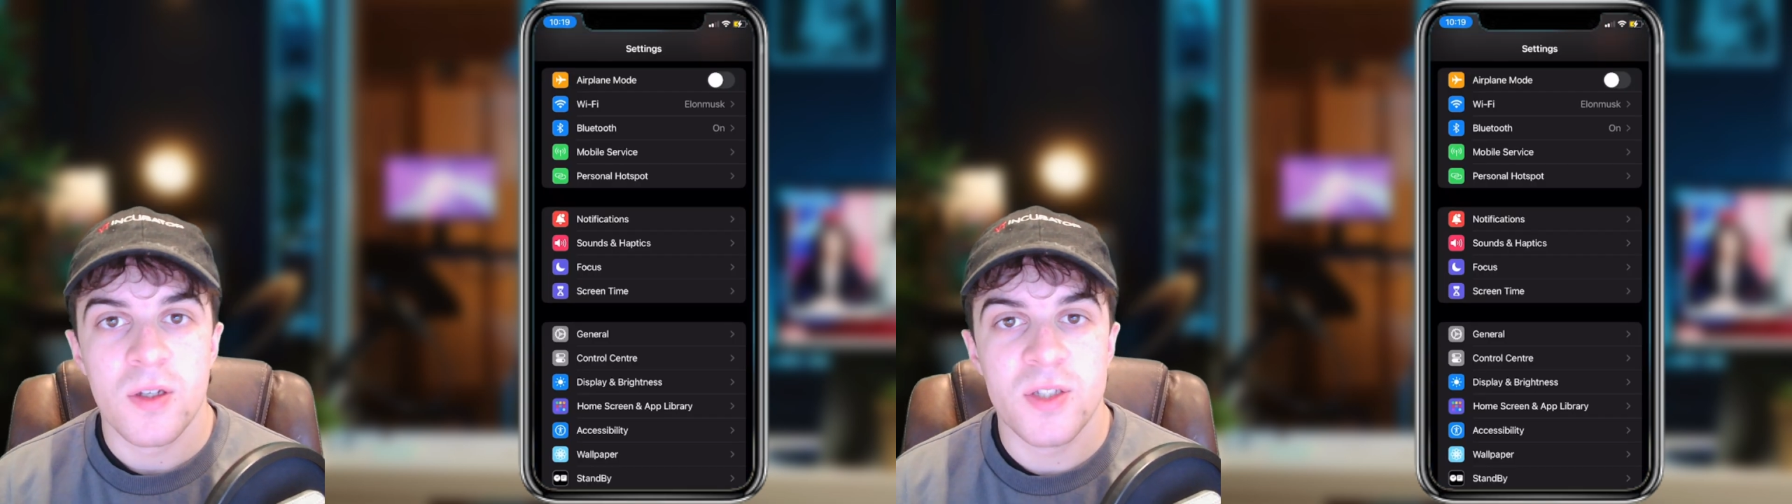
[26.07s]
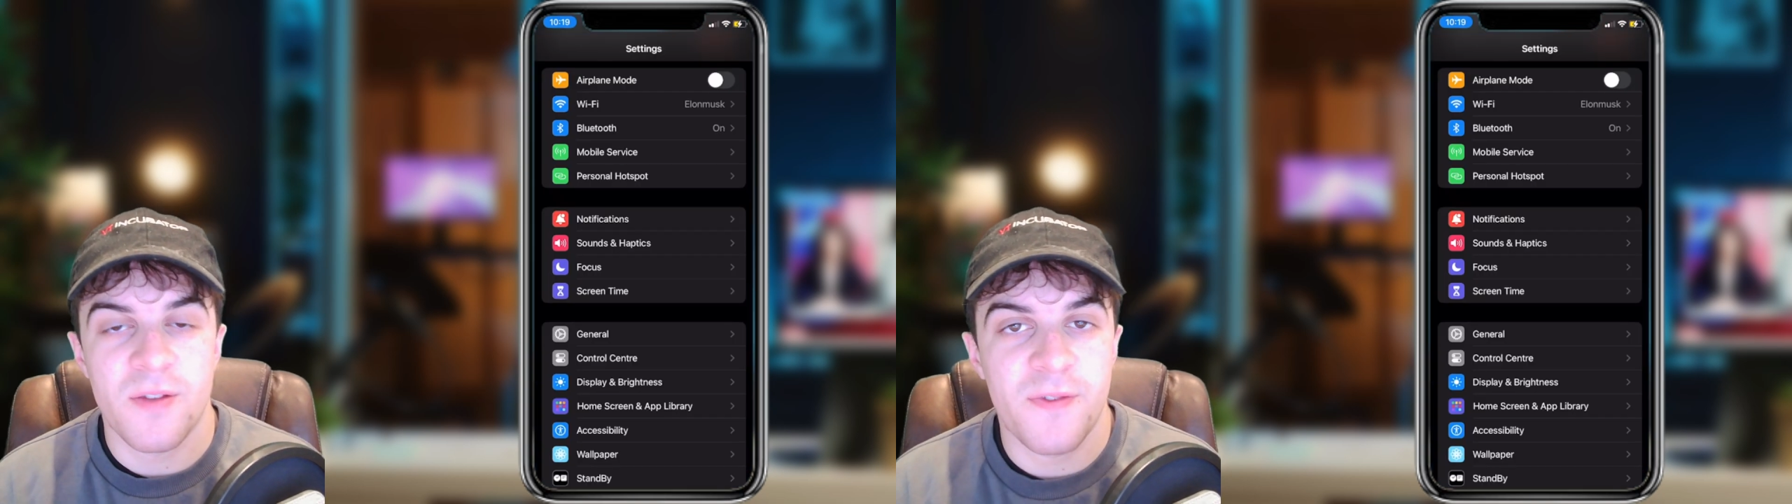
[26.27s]

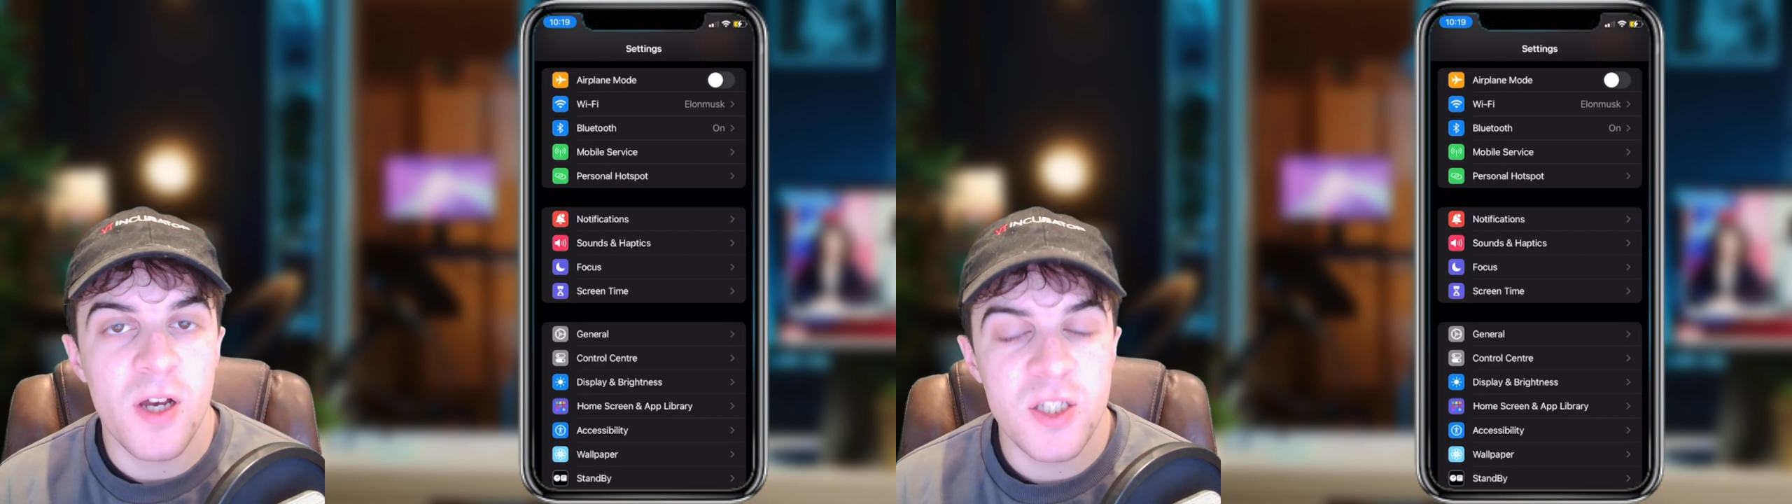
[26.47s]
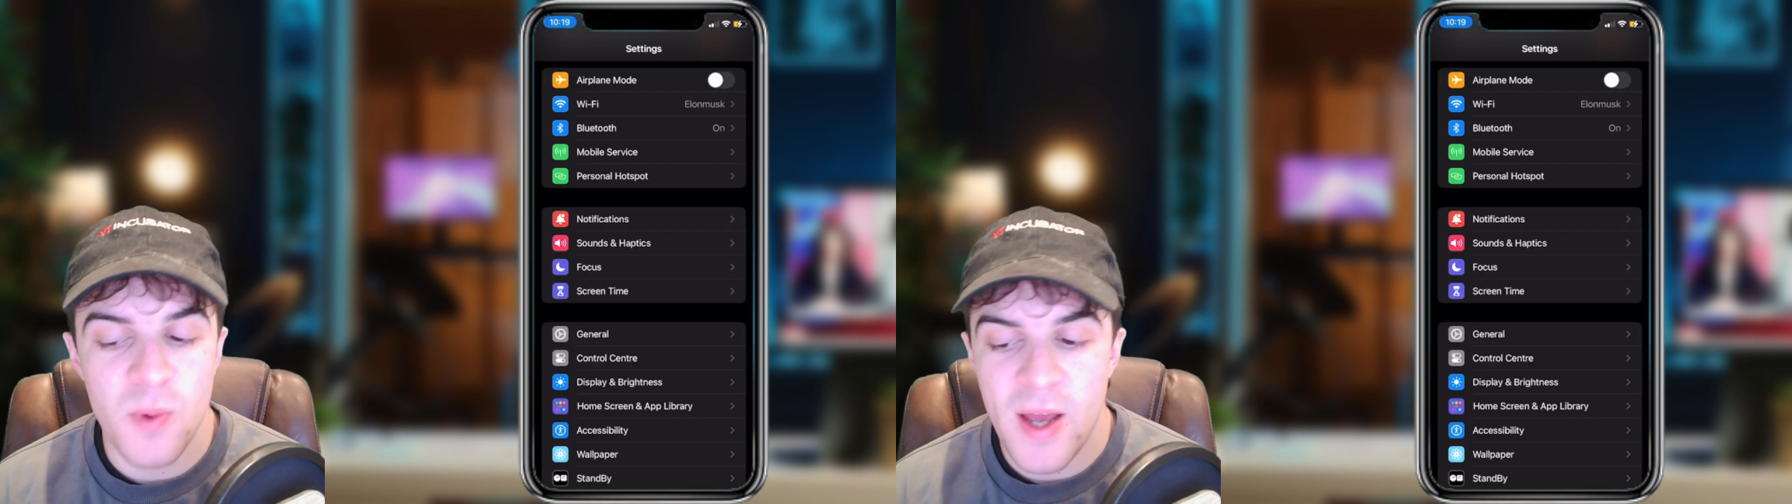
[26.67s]
So the
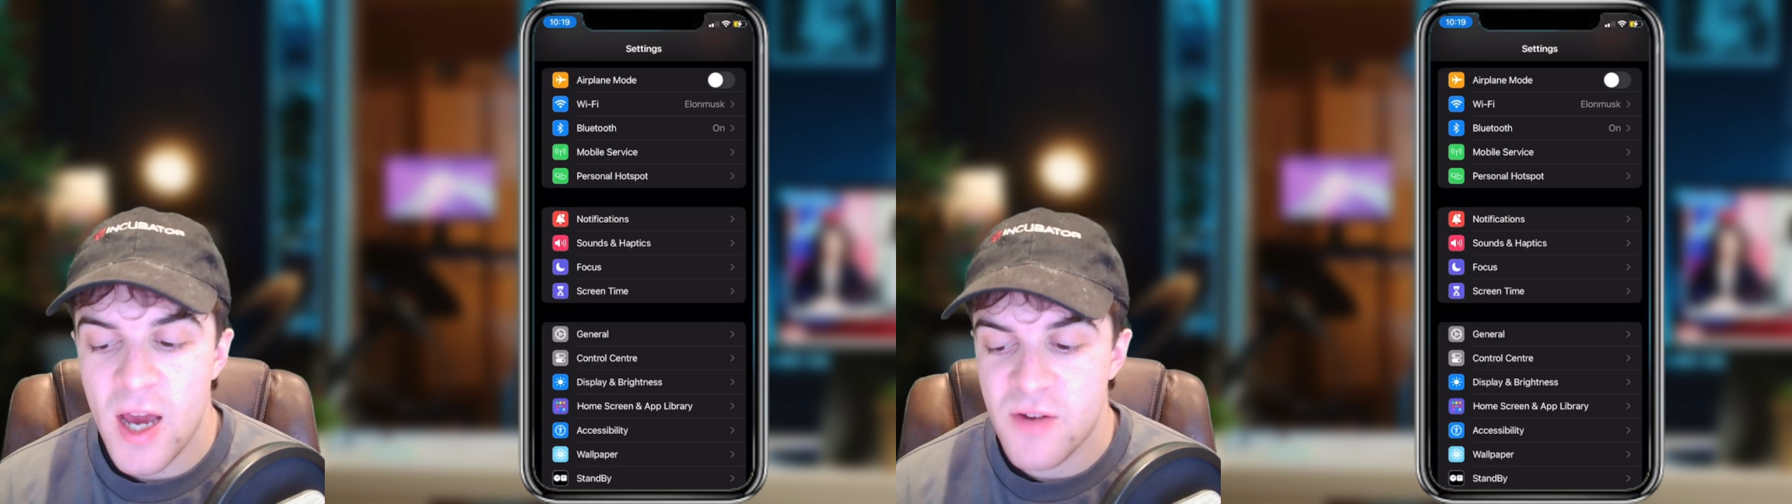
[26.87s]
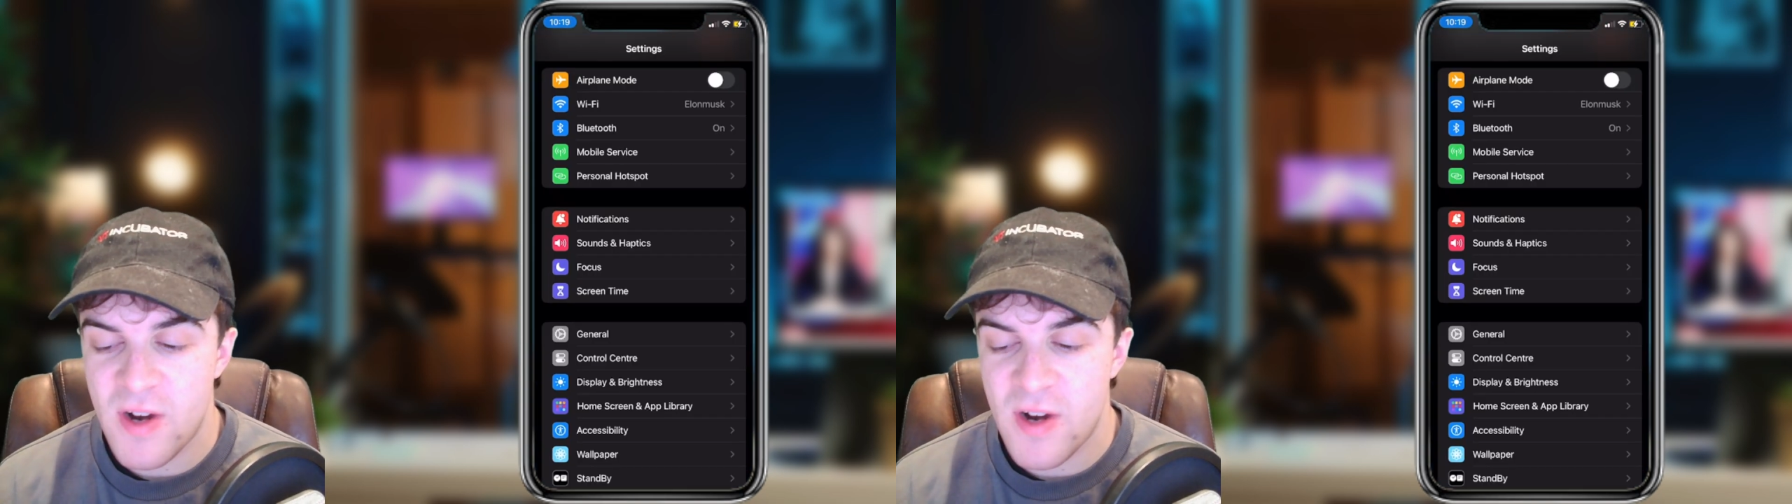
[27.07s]
first way I'd